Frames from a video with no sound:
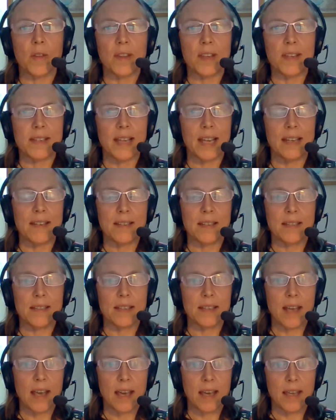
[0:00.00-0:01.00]
on this later
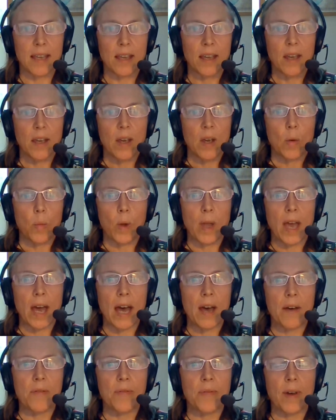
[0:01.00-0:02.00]
today, we
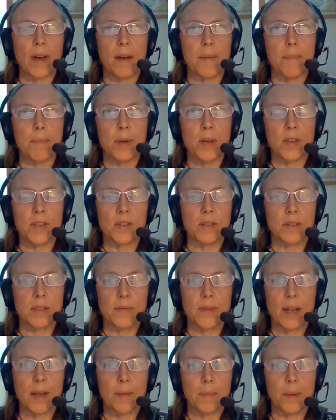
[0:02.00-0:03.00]
have personal
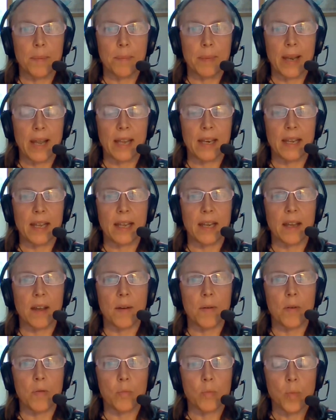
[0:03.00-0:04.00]
development planning
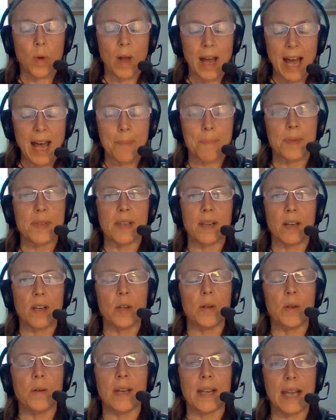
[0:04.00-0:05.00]

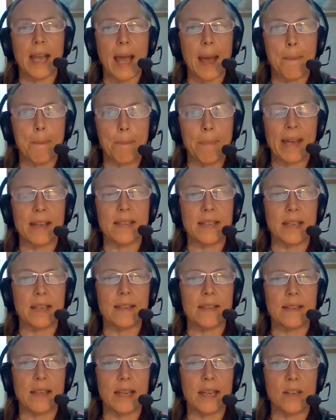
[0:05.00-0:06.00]
absolutely
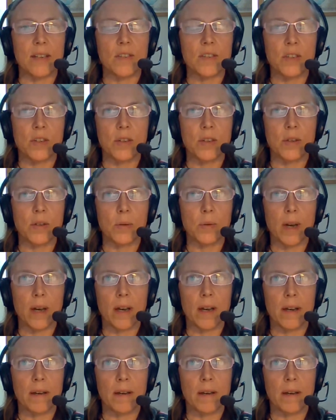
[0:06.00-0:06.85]
embedded into